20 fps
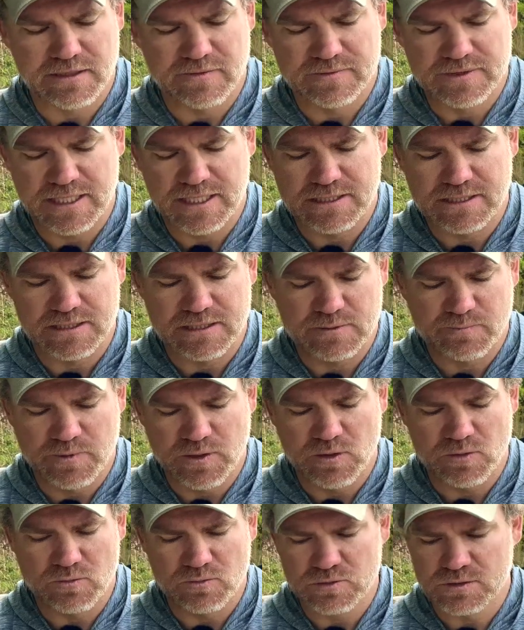It's got the
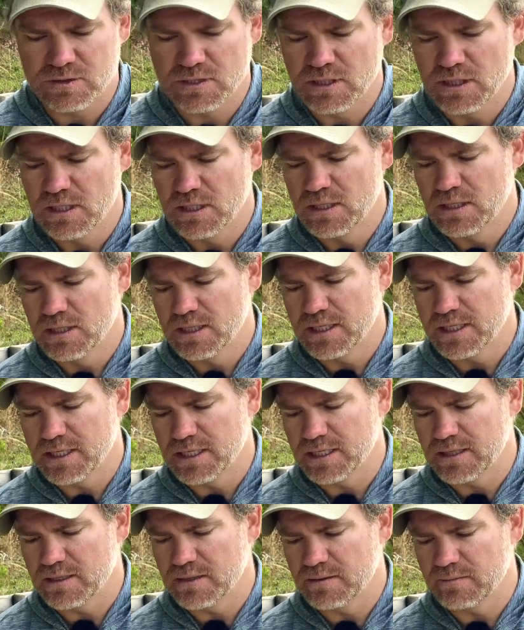exposed
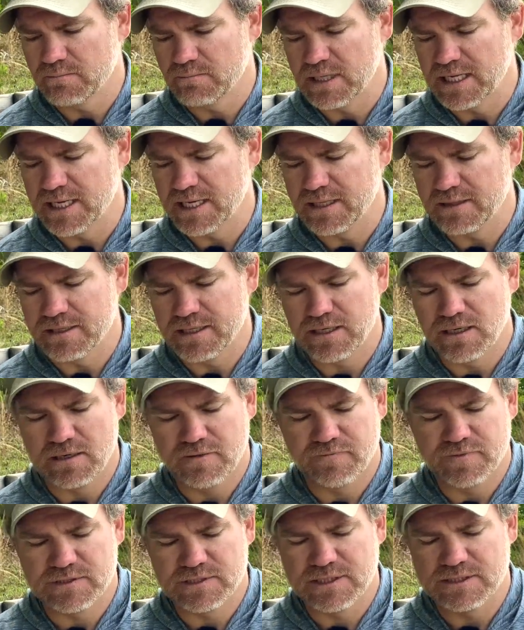blank there
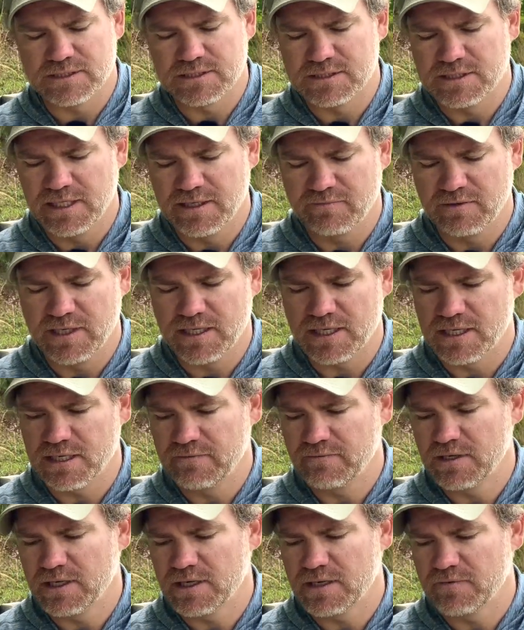for sensitivity, got
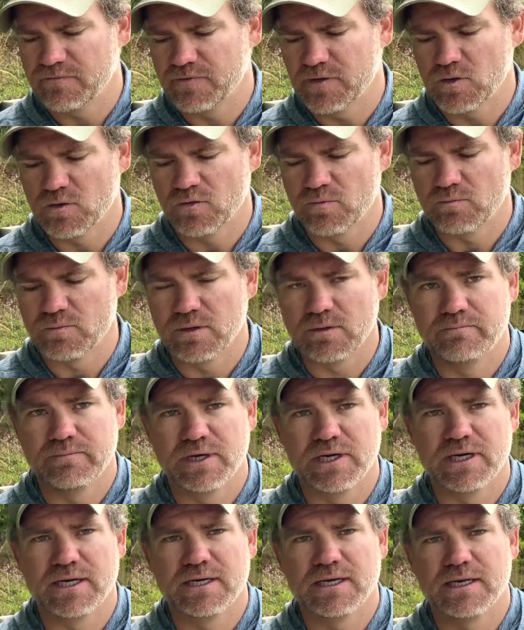EVA foam
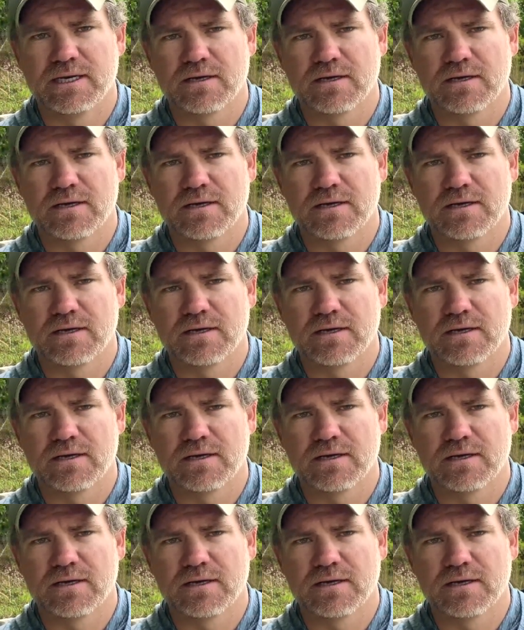butt and a